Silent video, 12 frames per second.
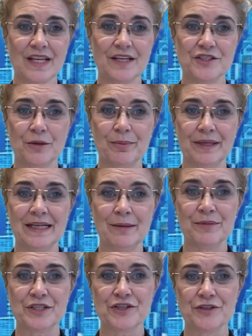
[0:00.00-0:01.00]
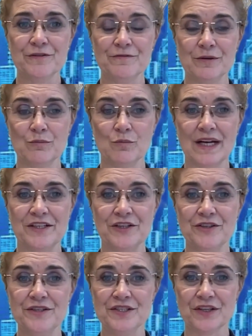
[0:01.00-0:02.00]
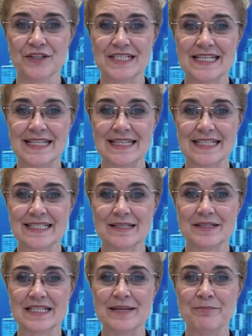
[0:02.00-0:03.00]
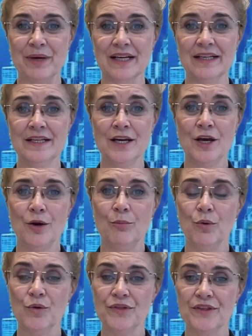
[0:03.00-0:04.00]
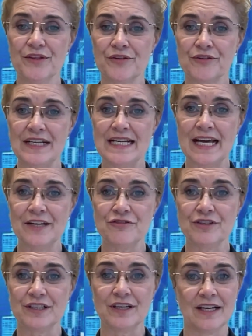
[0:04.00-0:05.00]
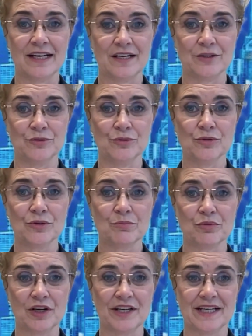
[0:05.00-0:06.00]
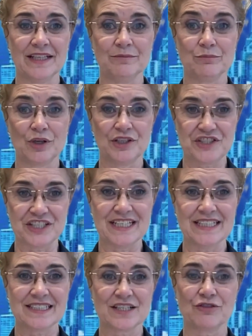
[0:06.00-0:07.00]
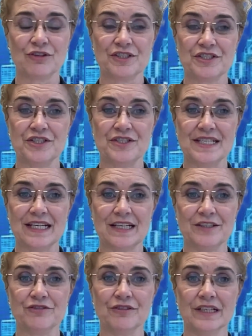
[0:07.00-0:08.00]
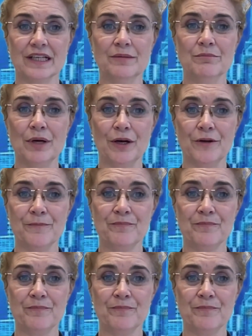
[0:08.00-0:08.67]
Topic number two from One News on the 10th of September. More than 300 Kāinga Ora projects across New Zealand are in limbo.